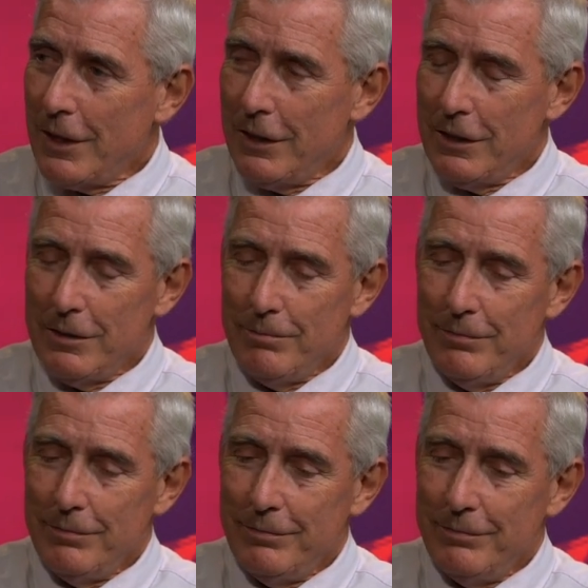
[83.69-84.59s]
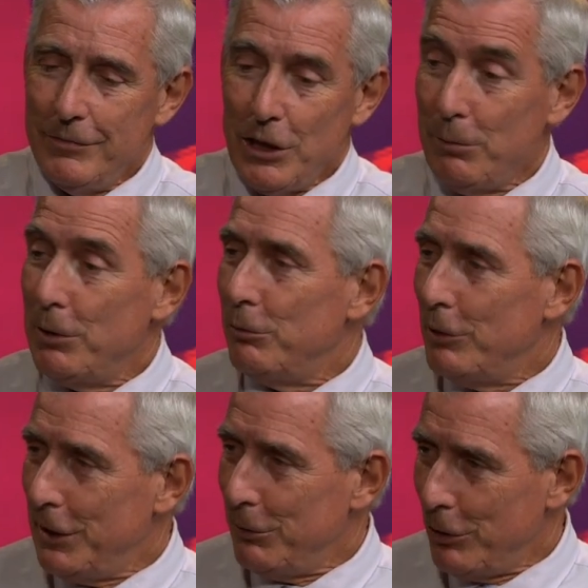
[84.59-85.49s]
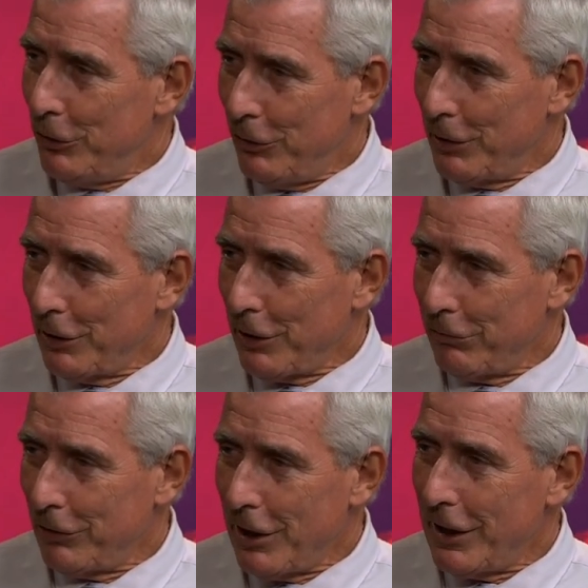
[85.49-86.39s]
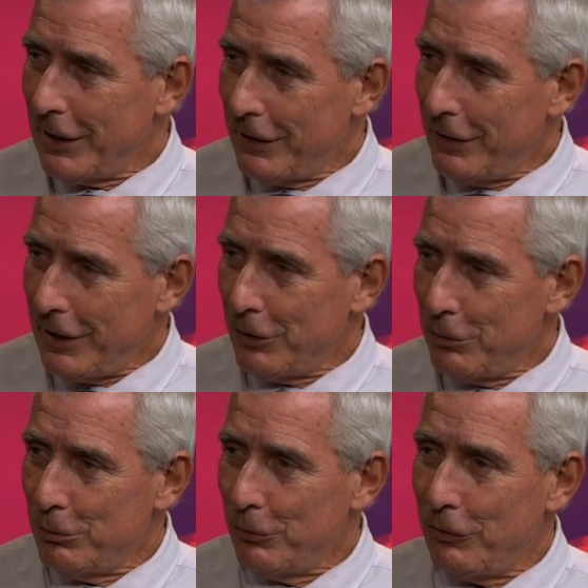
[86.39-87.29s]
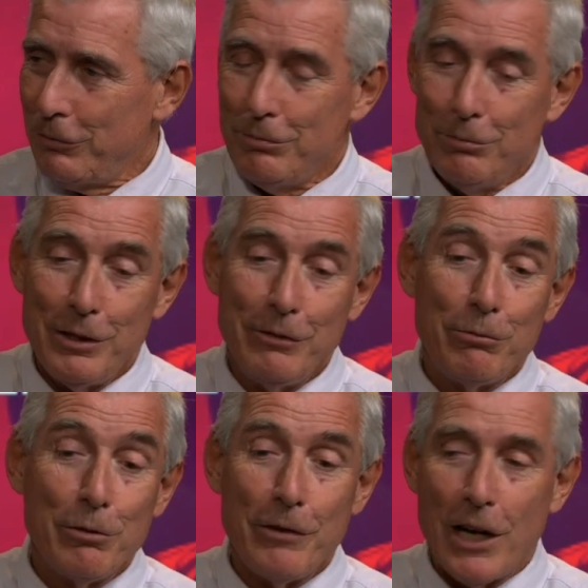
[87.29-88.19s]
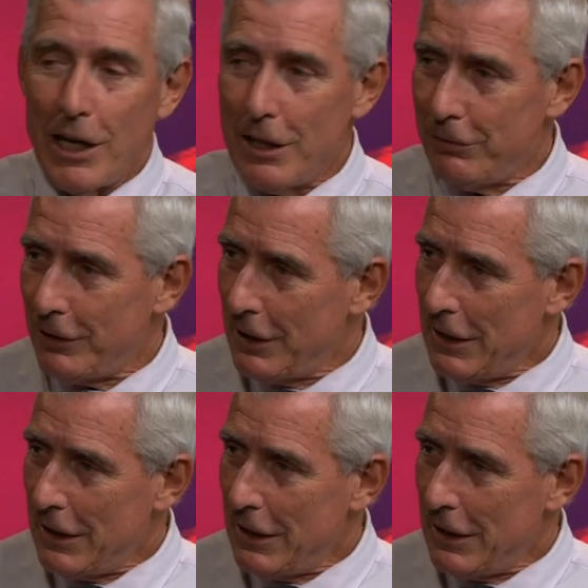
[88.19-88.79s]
We really weren't doing a lot of flying. And then, of course, we've revived.